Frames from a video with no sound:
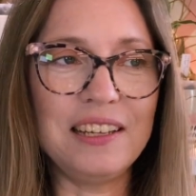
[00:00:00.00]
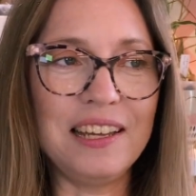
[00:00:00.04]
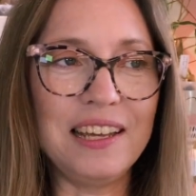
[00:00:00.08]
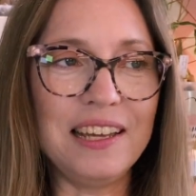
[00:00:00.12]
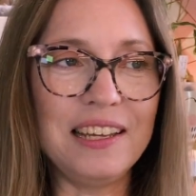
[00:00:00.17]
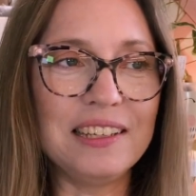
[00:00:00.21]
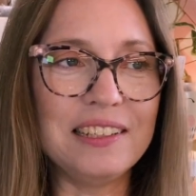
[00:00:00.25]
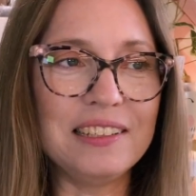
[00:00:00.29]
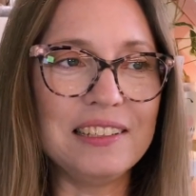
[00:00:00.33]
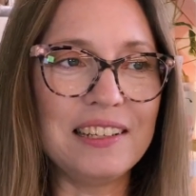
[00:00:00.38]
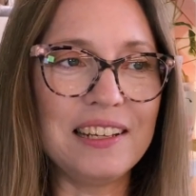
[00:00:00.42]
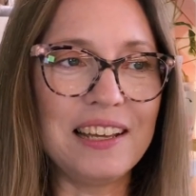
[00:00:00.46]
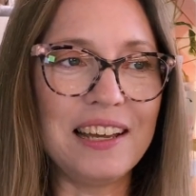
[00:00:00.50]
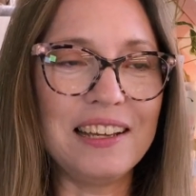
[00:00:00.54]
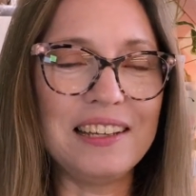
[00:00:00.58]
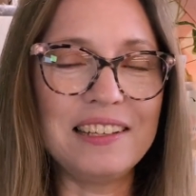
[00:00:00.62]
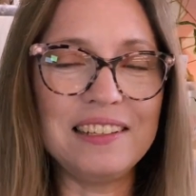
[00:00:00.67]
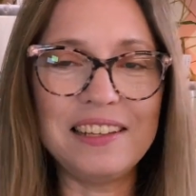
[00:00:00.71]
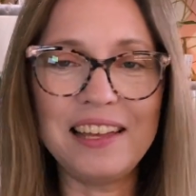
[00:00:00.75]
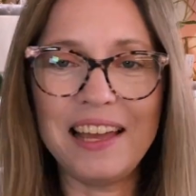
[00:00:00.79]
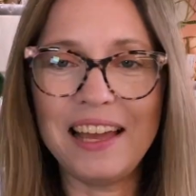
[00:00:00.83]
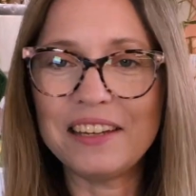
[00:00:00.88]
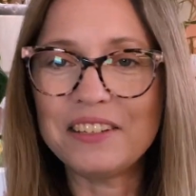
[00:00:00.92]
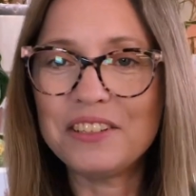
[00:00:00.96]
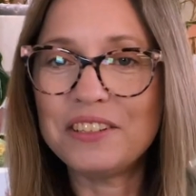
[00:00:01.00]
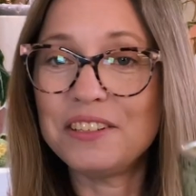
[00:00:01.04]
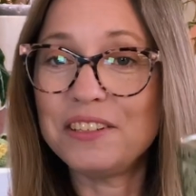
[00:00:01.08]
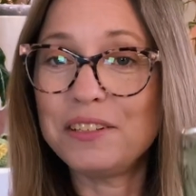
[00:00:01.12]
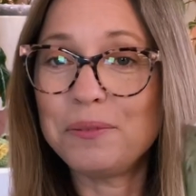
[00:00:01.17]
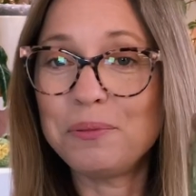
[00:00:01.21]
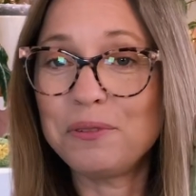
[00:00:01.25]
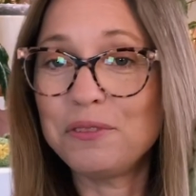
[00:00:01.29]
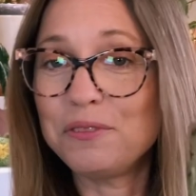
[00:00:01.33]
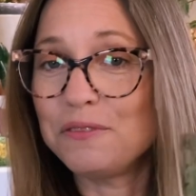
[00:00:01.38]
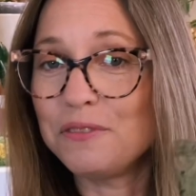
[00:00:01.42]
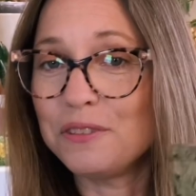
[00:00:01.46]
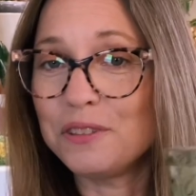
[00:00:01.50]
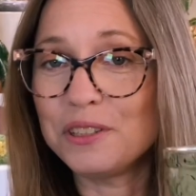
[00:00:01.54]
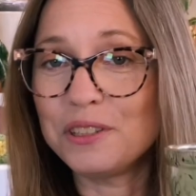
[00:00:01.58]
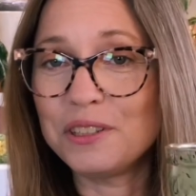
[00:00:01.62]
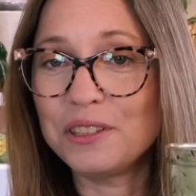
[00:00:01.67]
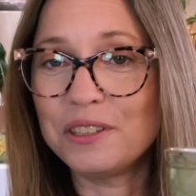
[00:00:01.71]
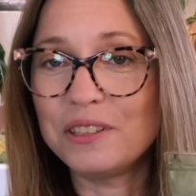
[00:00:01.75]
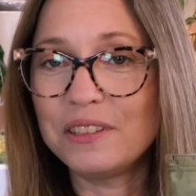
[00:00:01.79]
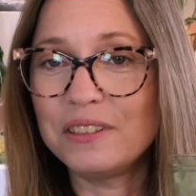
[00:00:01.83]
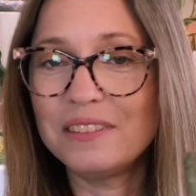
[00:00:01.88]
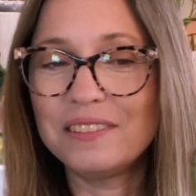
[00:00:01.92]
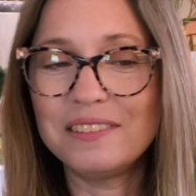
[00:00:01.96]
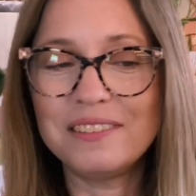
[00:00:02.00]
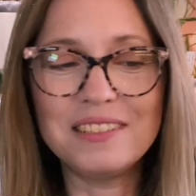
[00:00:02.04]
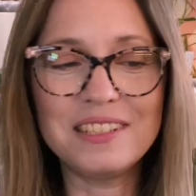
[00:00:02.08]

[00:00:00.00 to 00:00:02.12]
and I actually prefer